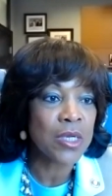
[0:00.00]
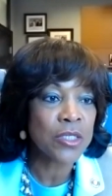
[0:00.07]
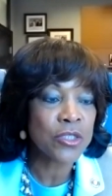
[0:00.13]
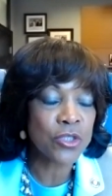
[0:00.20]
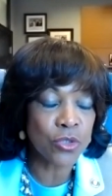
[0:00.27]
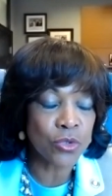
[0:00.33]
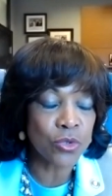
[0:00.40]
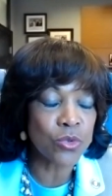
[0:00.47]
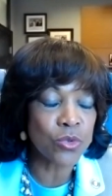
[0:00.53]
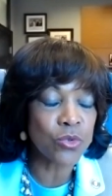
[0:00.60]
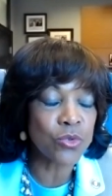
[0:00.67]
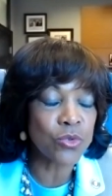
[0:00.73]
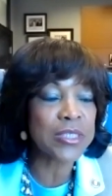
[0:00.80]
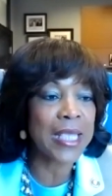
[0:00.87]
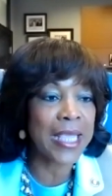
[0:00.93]

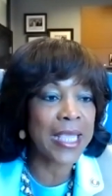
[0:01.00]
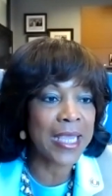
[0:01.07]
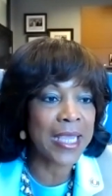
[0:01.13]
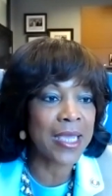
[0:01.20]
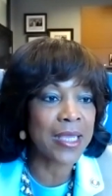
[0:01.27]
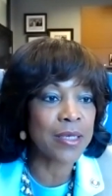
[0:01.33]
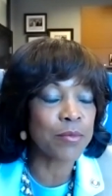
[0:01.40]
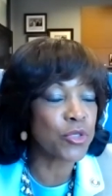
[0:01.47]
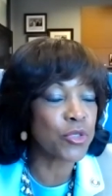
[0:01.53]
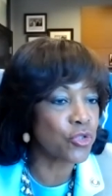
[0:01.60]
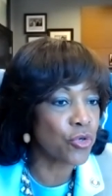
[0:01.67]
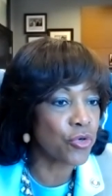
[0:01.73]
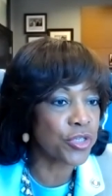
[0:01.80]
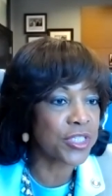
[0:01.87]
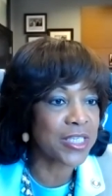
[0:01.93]
schools and
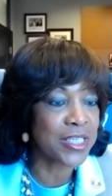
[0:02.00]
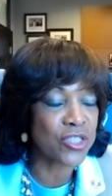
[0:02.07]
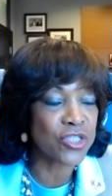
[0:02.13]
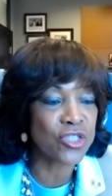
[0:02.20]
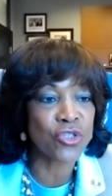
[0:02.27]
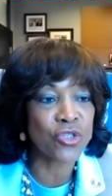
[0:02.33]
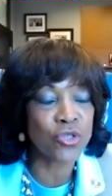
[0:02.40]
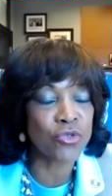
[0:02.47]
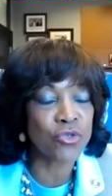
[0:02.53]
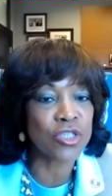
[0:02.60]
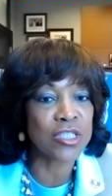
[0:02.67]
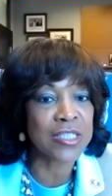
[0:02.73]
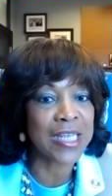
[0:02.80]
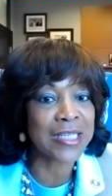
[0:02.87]
majority institutions